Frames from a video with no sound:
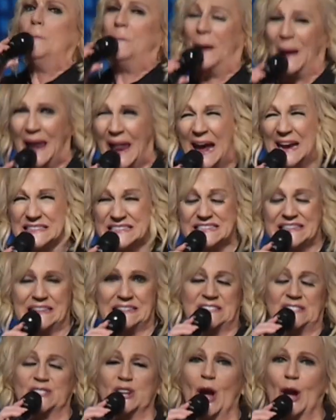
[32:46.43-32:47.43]

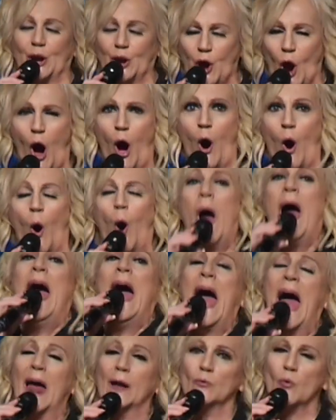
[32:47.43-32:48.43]
places to go,
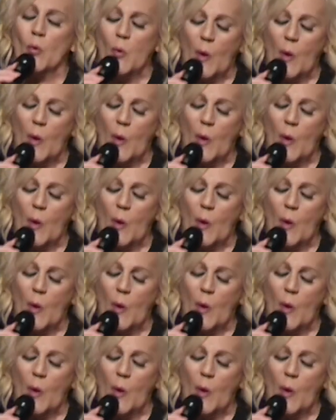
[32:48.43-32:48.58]
and